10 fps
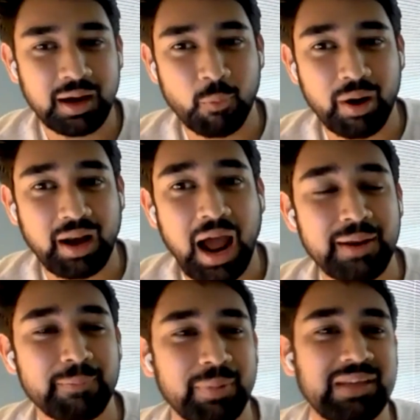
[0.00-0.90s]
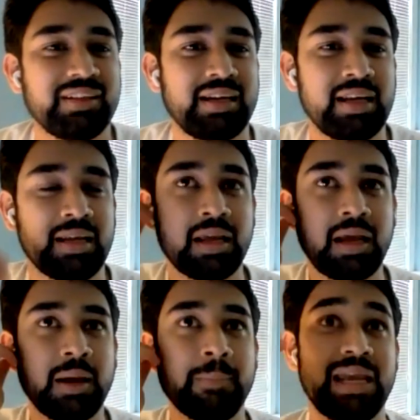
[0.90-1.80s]
What I basically
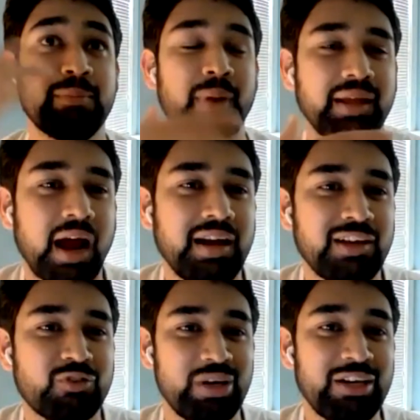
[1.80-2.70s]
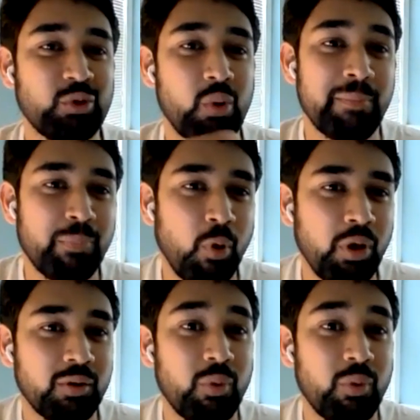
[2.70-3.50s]
mean by that is you need to import